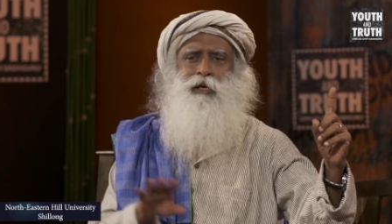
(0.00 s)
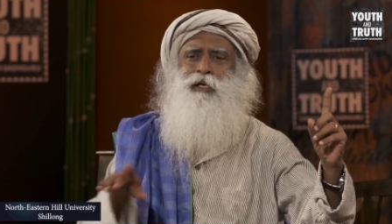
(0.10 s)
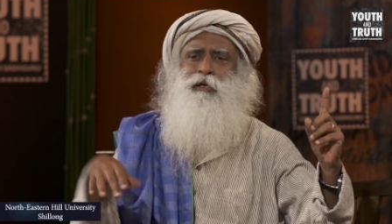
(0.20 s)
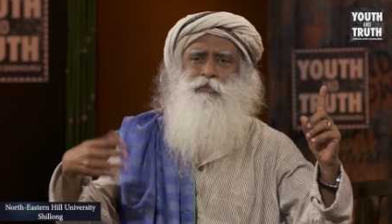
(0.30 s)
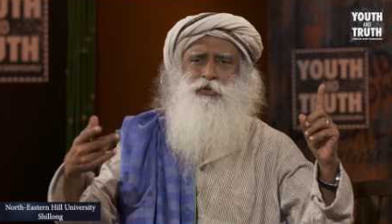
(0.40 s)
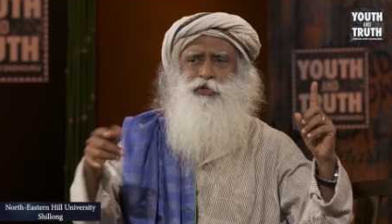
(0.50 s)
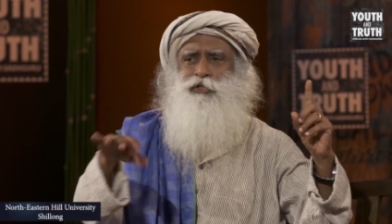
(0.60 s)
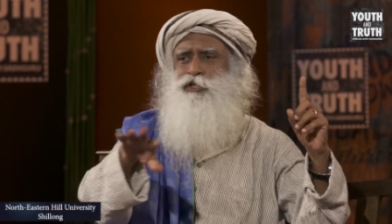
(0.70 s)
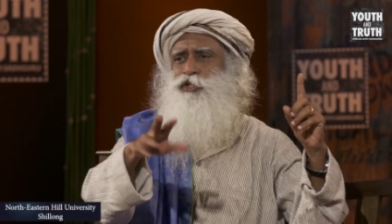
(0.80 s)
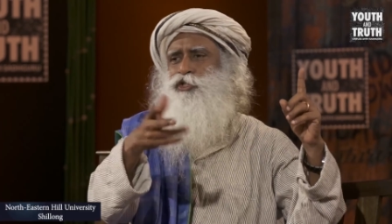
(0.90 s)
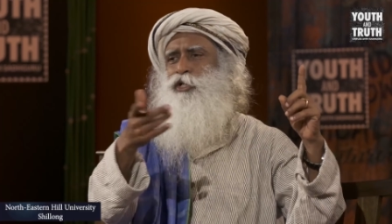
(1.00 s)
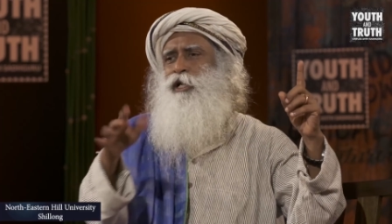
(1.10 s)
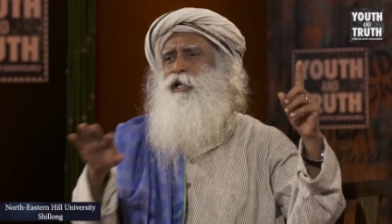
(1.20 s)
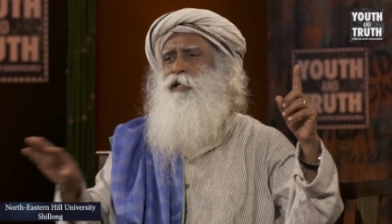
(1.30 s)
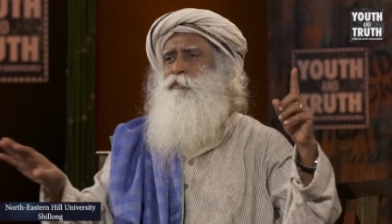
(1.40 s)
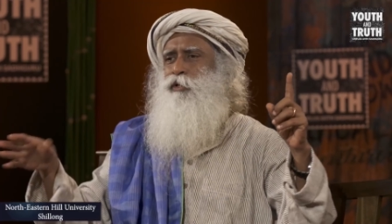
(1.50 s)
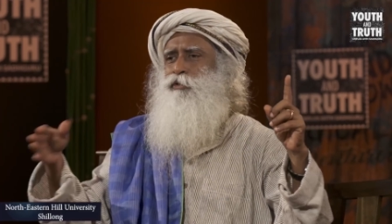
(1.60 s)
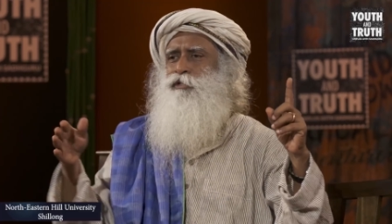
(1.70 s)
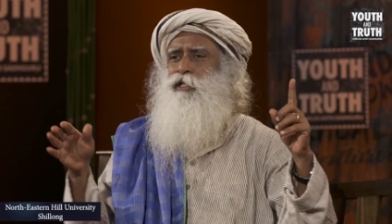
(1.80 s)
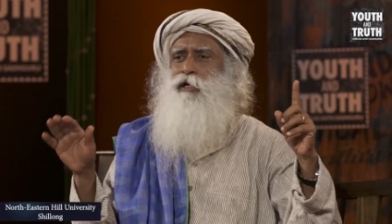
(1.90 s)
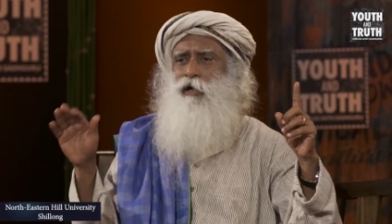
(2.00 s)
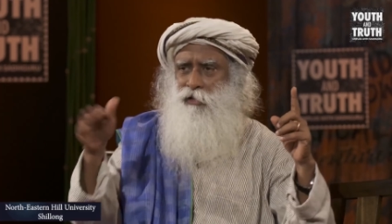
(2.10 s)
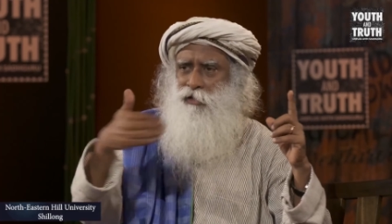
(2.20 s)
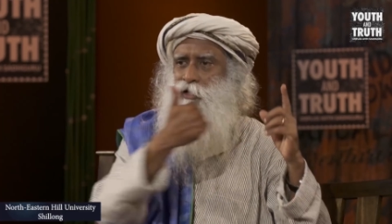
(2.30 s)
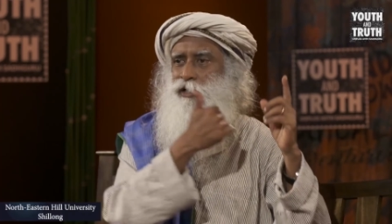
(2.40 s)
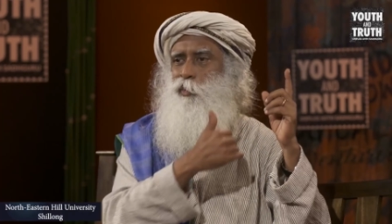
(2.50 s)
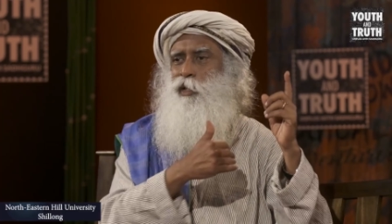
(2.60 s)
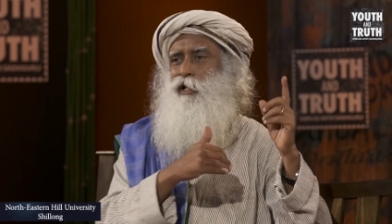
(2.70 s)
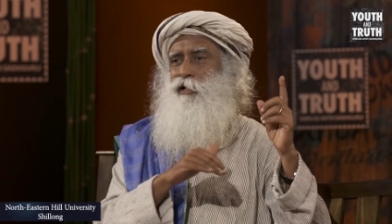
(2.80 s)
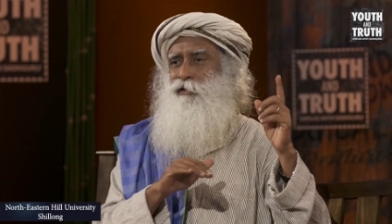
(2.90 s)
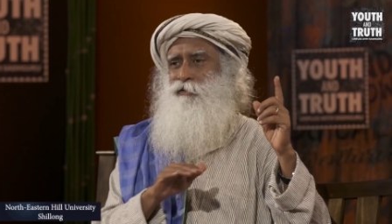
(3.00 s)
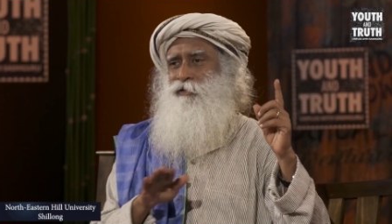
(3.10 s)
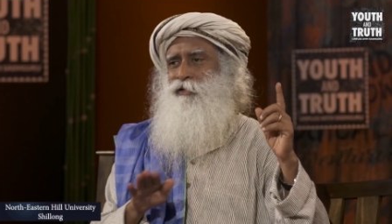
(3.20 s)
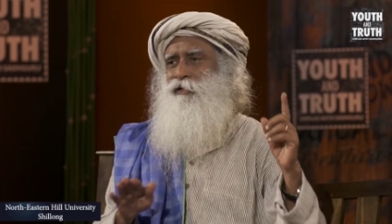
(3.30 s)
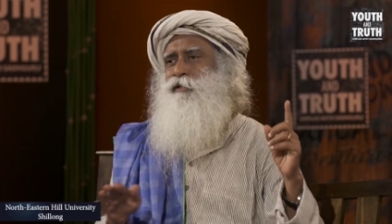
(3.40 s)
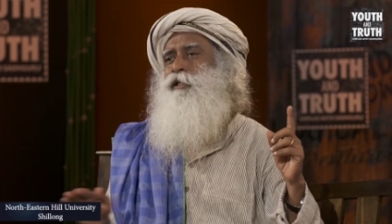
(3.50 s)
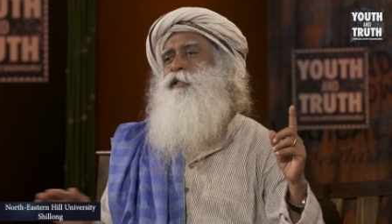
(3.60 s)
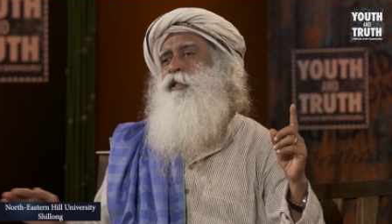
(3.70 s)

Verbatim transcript: but emotions are struggling because they can't turn quickly. They